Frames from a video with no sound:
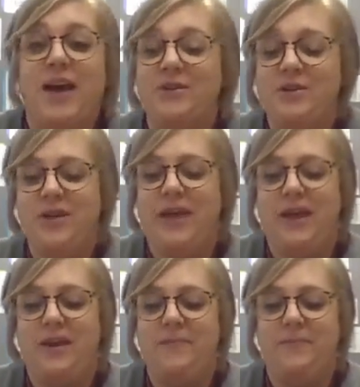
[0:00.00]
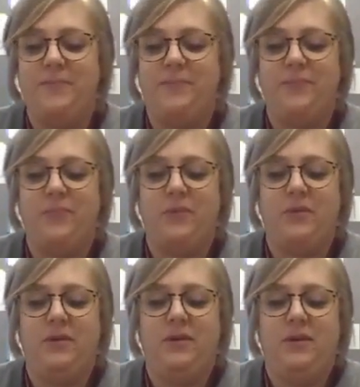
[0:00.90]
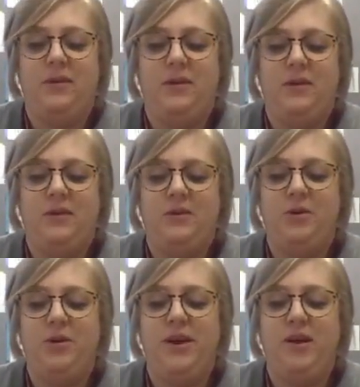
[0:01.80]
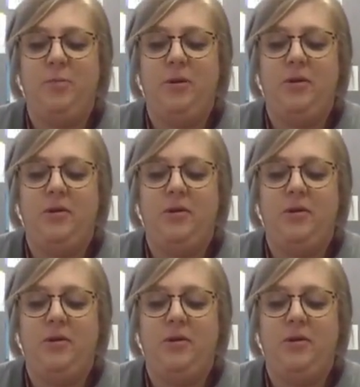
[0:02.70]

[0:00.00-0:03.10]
I sure can. Turn it up.